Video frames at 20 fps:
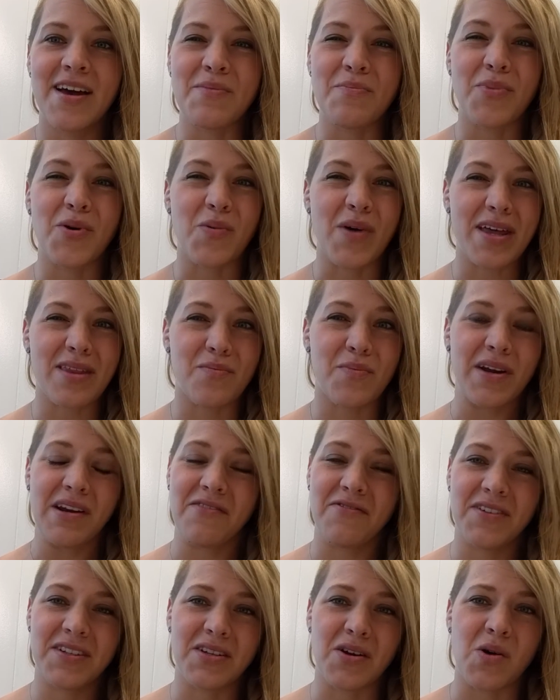but why the
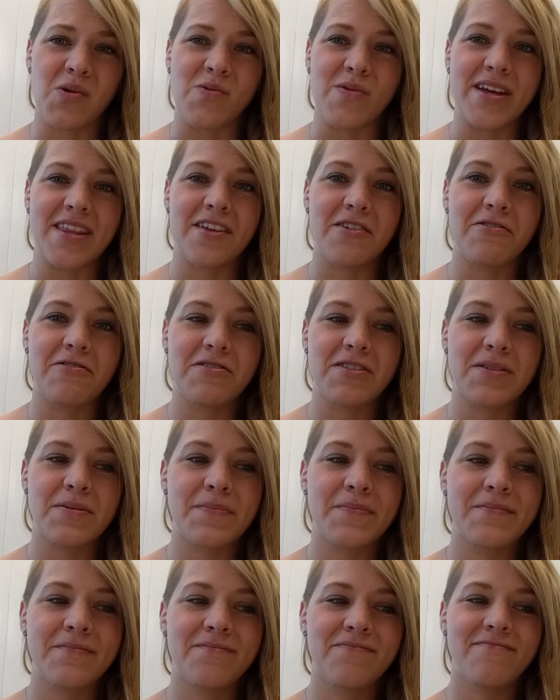benefits outweigh those.
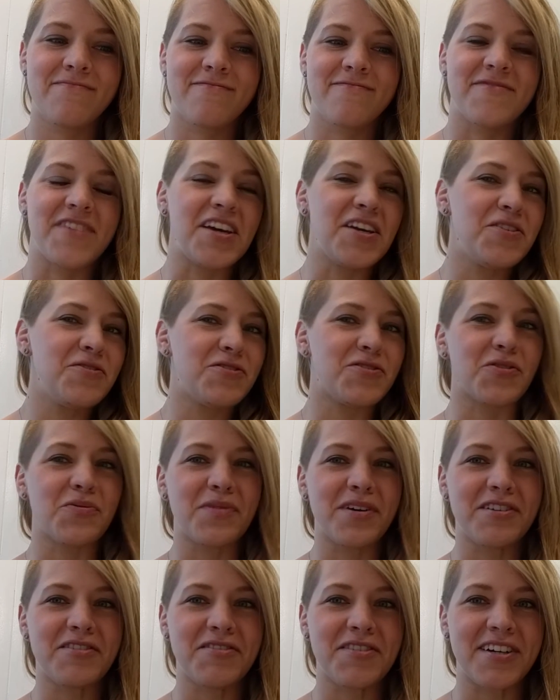Thank you so
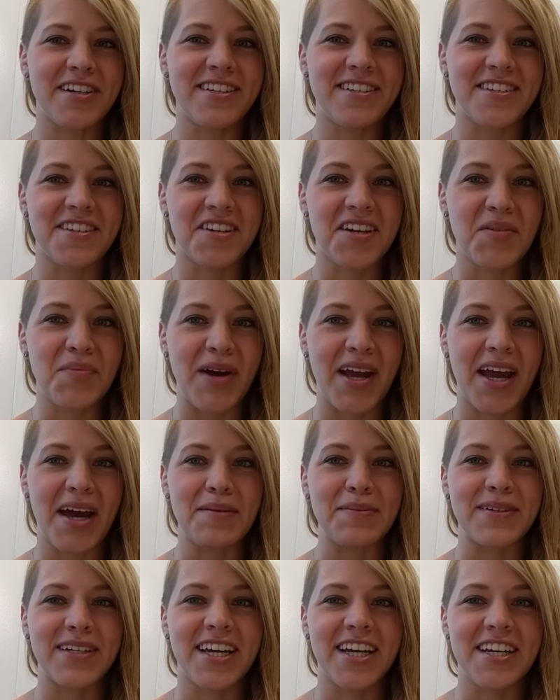much for considering my
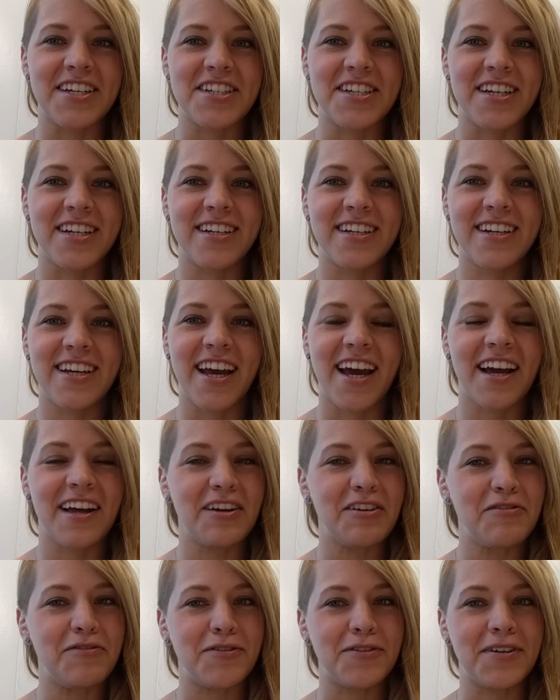application. I
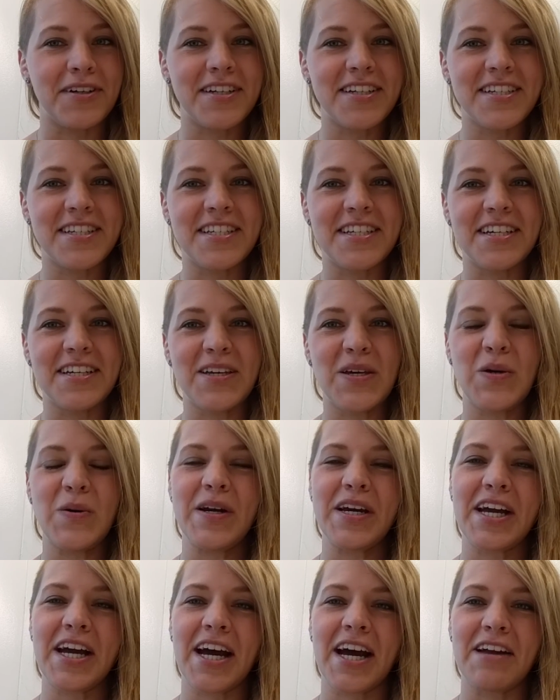look forward to seeing you
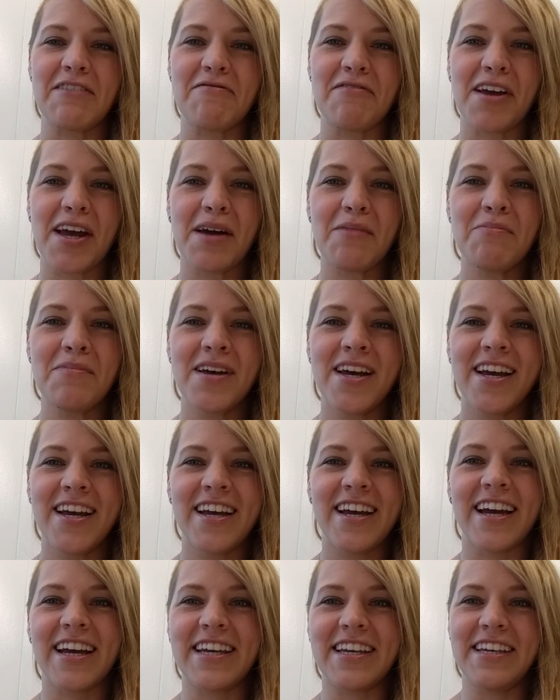at Confab
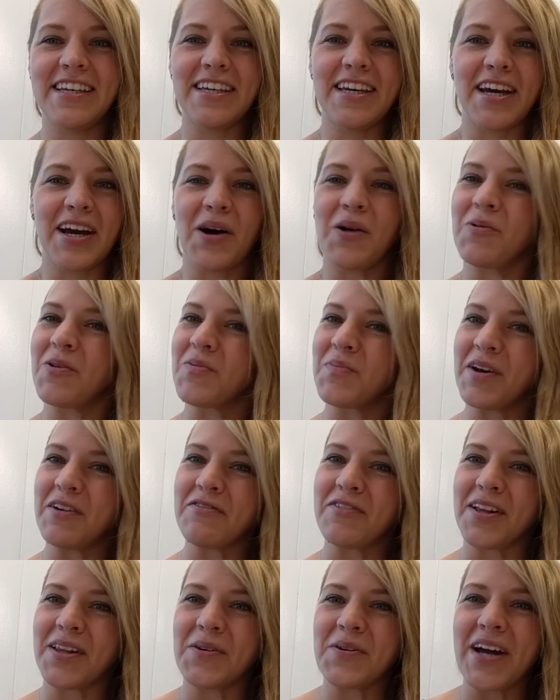and geeking out with my
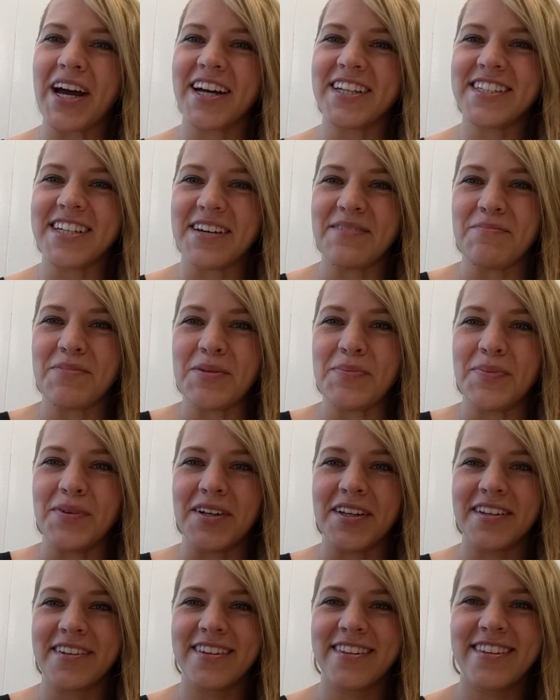fellow content
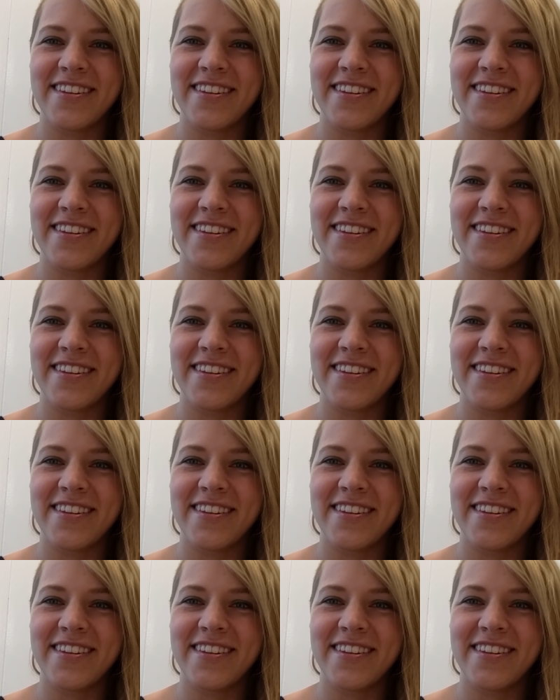people.